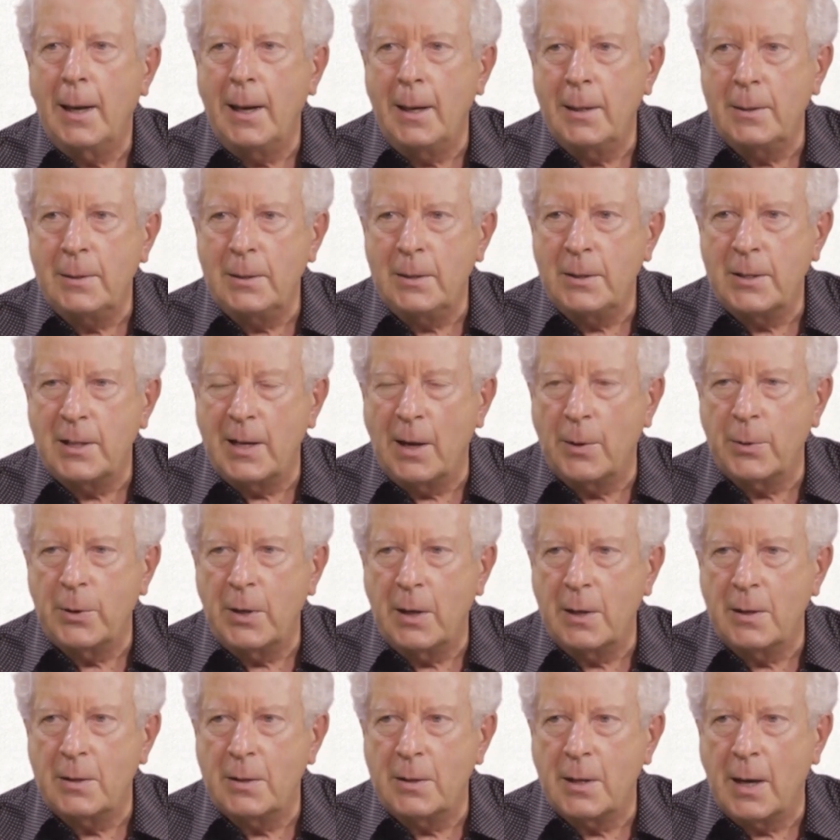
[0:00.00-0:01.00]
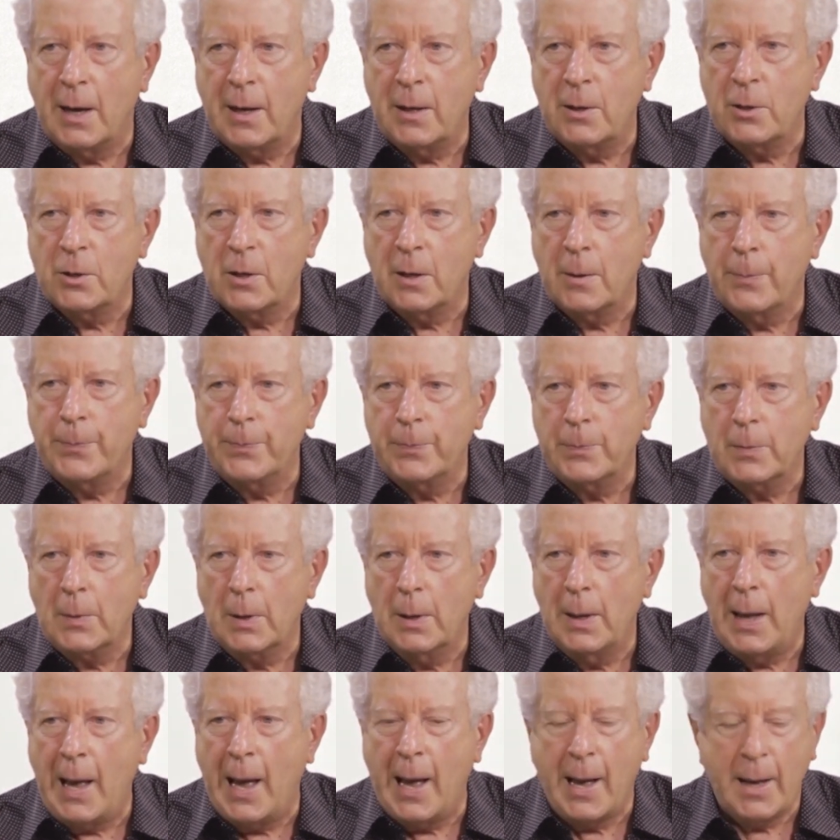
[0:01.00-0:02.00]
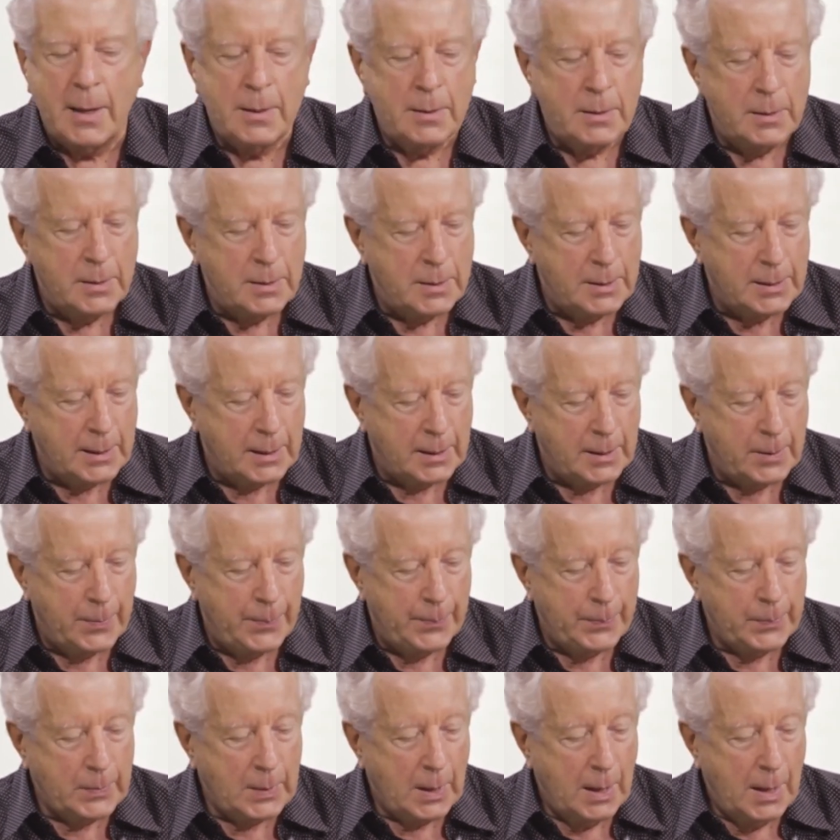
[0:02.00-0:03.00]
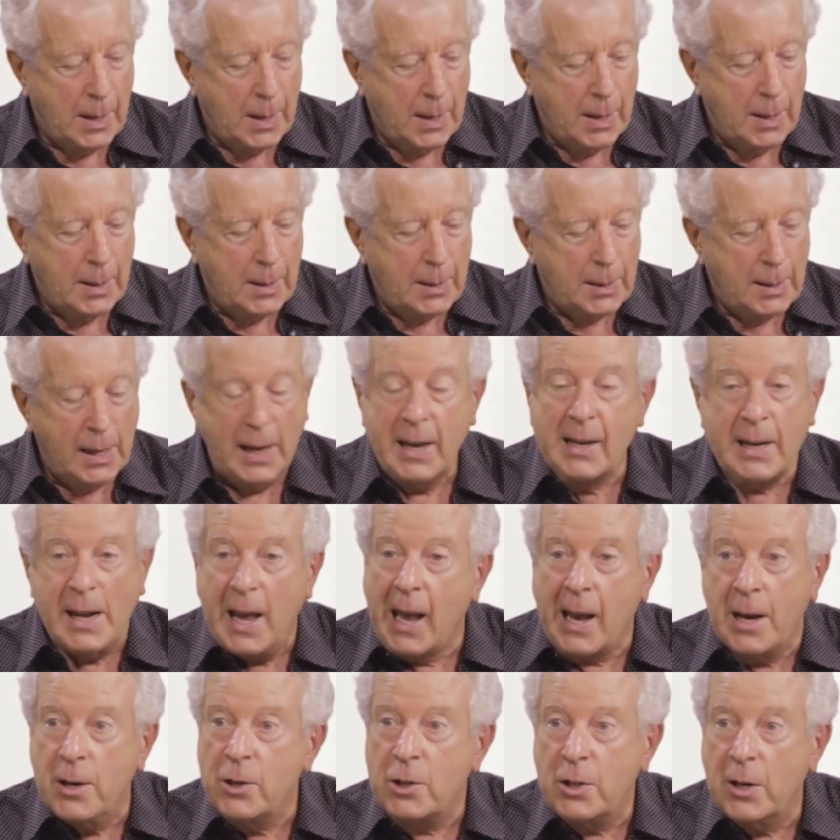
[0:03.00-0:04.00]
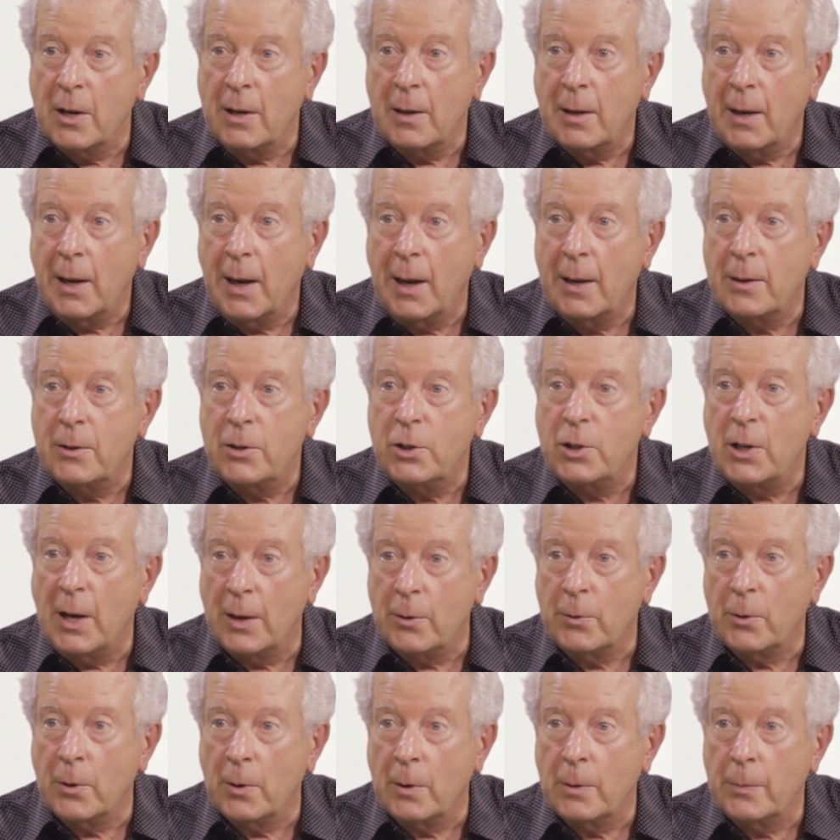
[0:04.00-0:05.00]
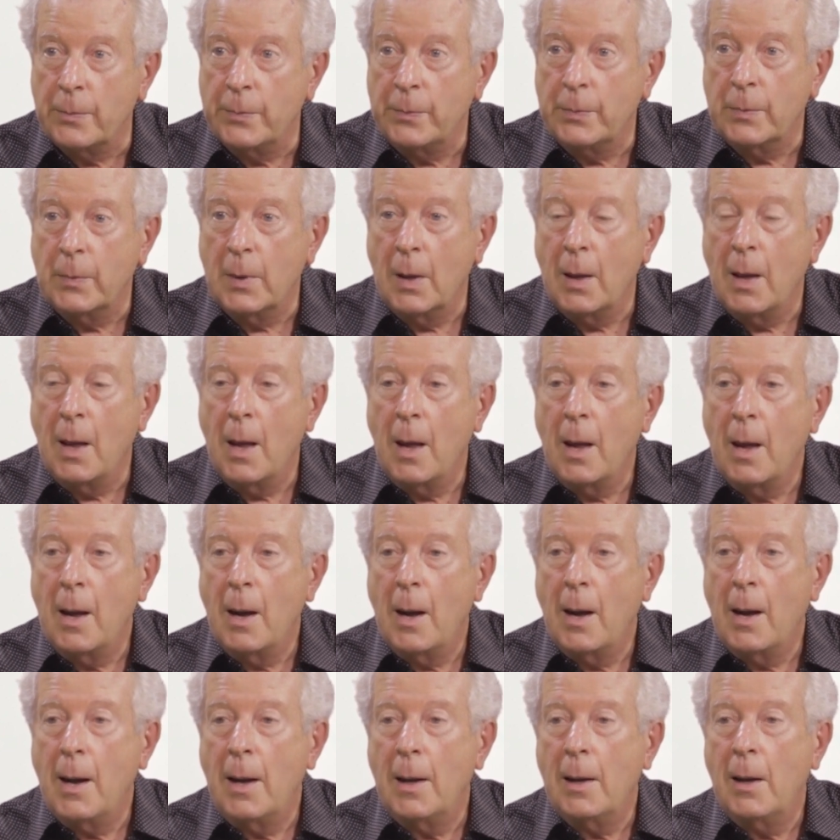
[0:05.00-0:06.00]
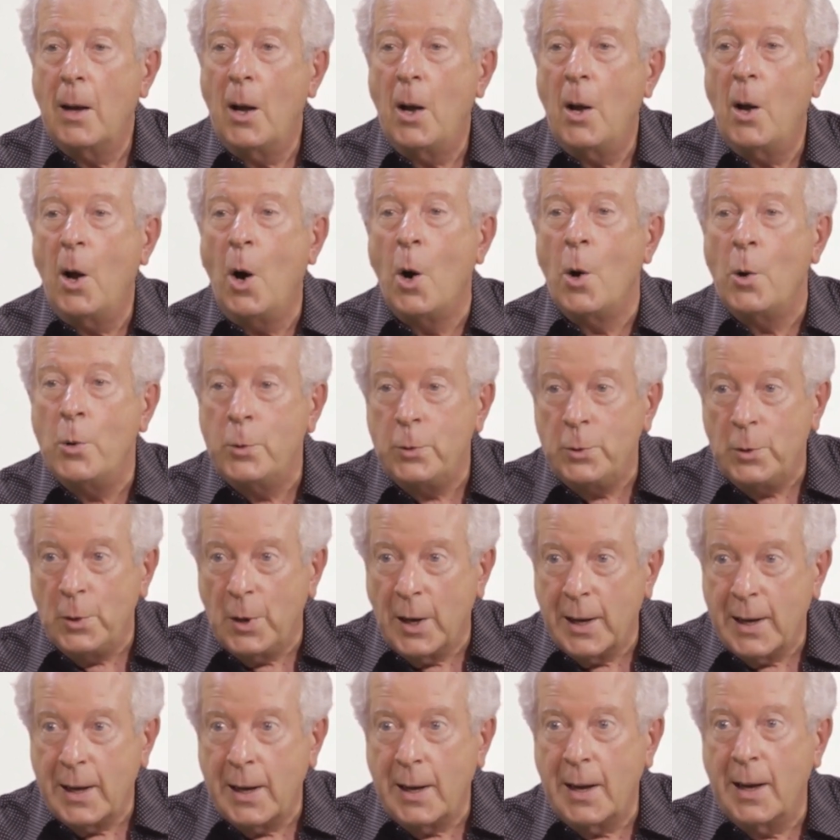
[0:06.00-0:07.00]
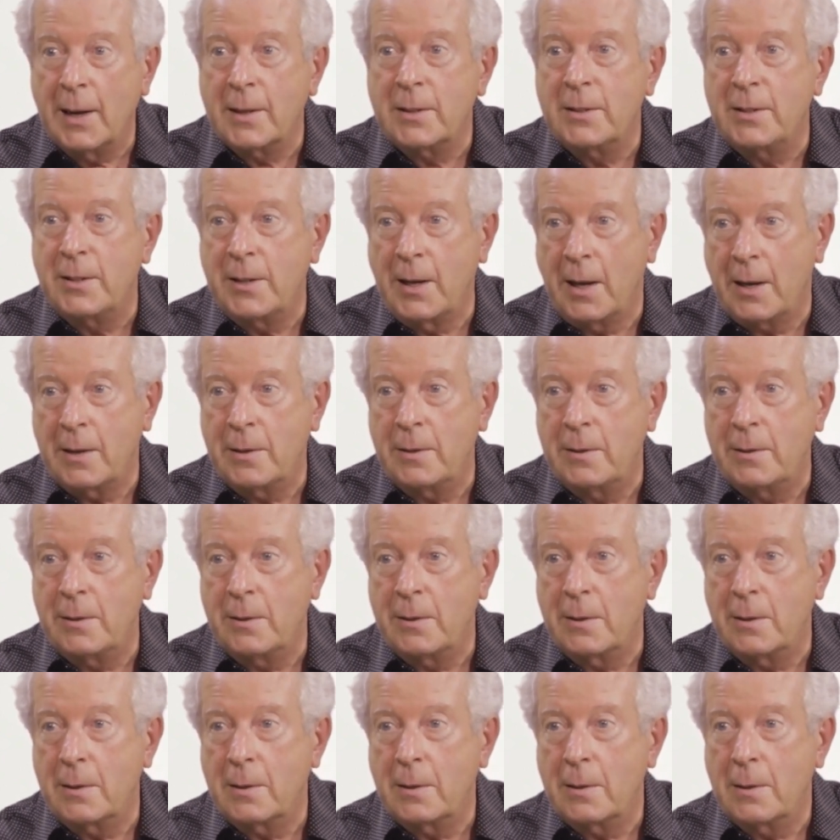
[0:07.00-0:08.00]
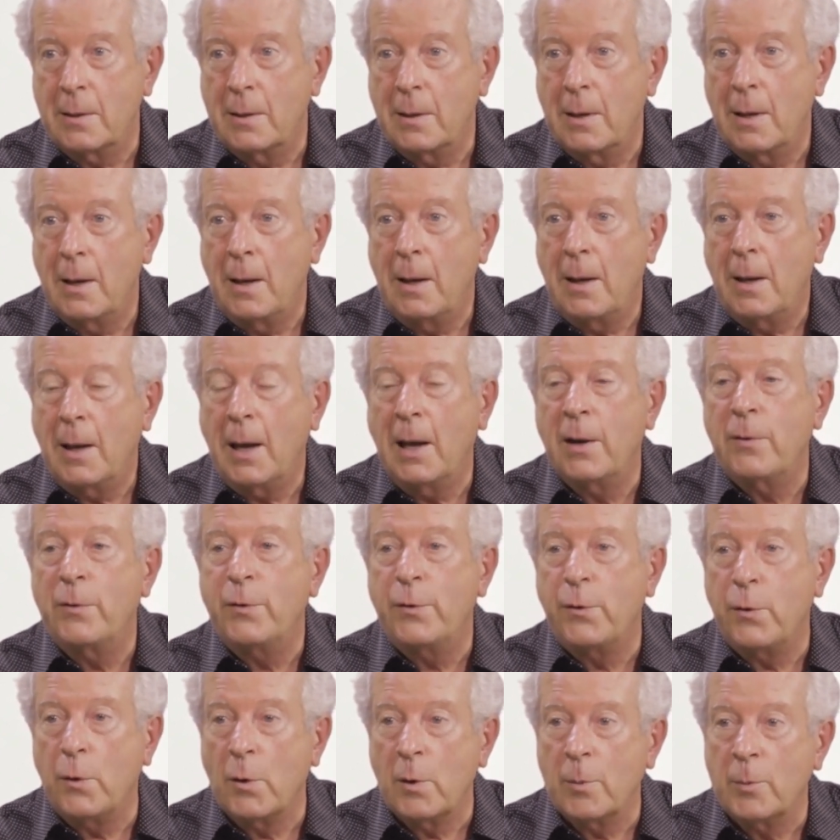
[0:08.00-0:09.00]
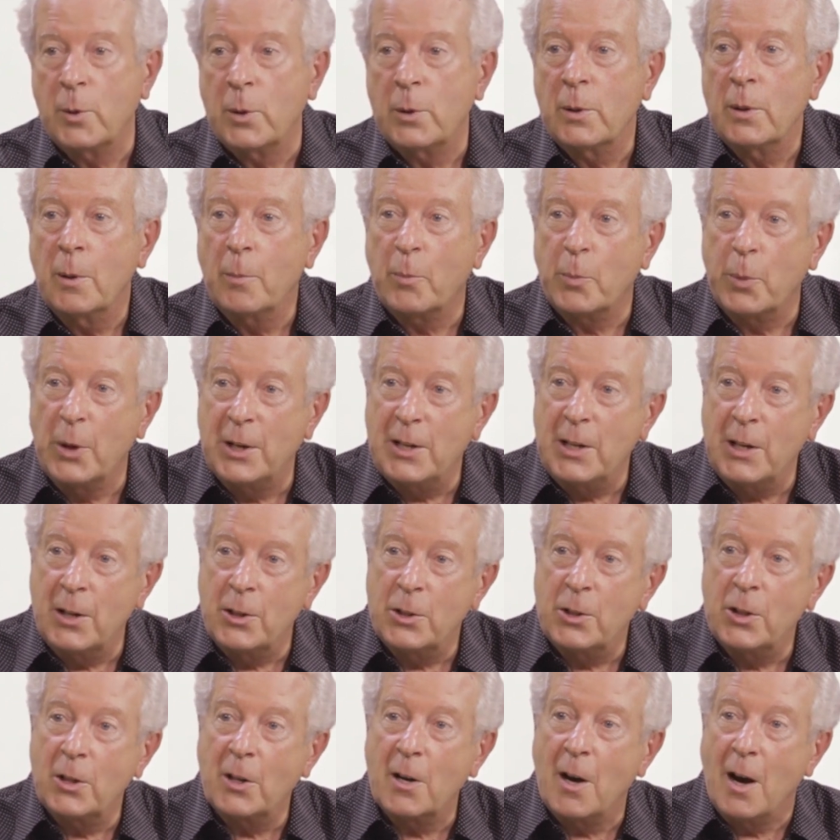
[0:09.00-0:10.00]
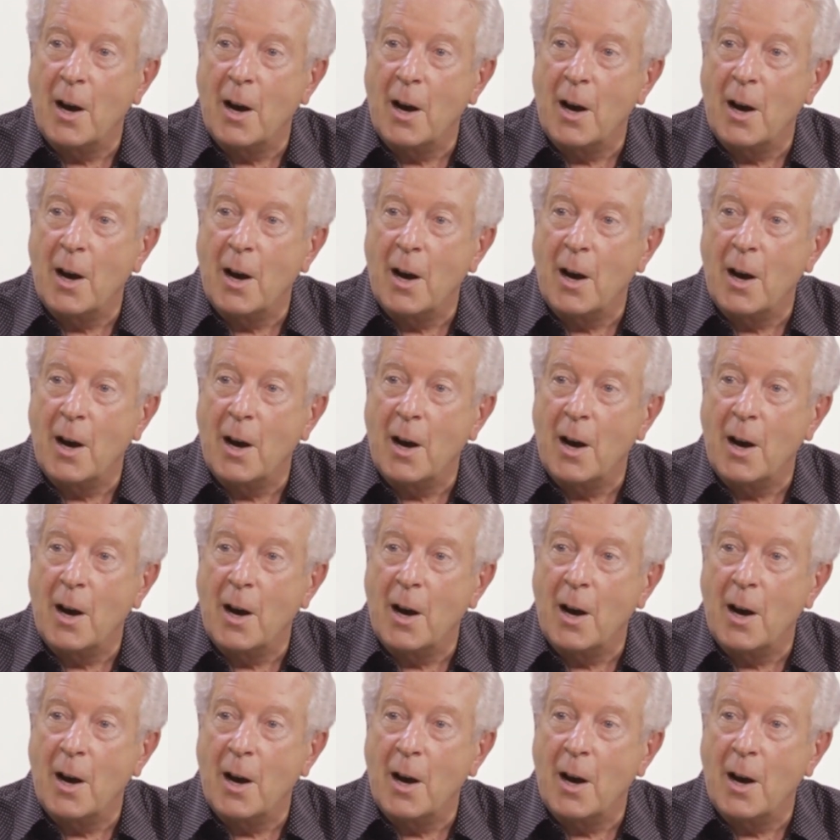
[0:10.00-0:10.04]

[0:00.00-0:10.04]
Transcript: in Southeast Asia and in Asia in general only exist in former British